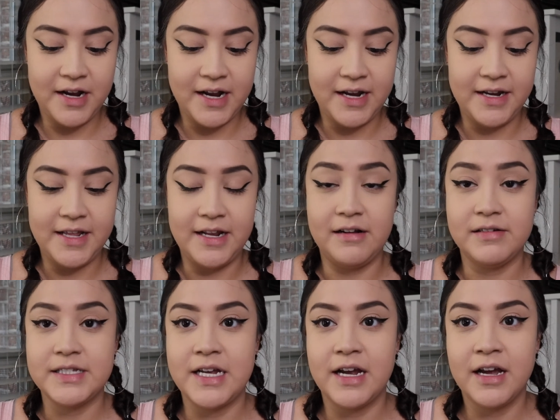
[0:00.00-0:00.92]
and then I
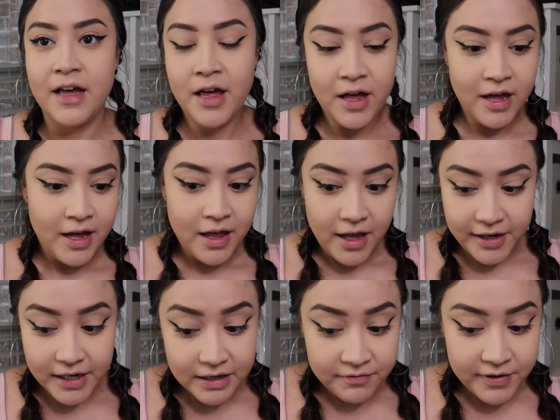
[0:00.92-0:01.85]
was like, I
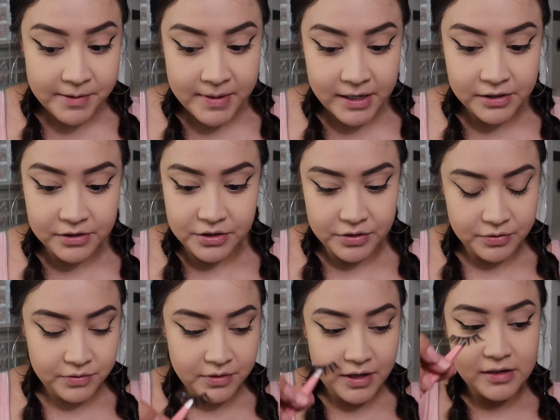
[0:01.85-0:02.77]
couldn't find my glue.